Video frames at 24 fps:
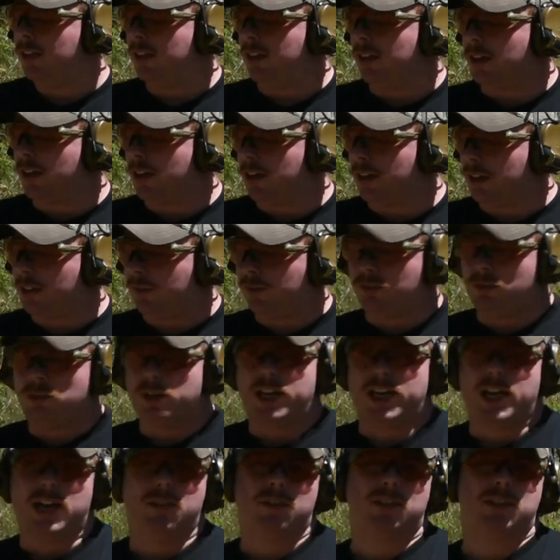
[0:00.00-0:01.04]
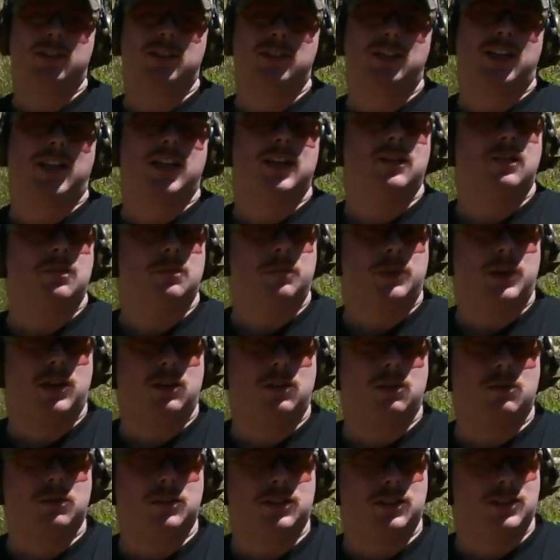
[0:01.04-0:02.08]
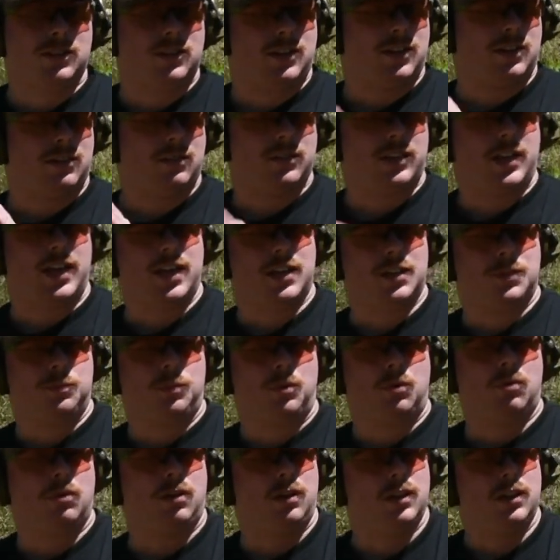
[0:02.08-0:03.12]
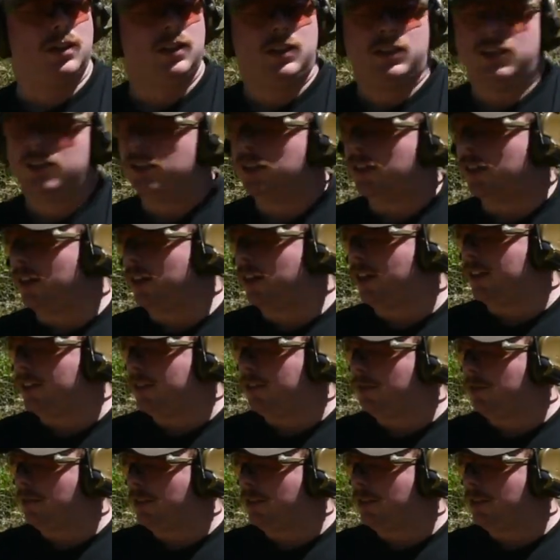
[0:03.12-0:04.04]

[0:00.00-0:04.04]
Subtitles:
If you have a standard barrel with a standard gas port, you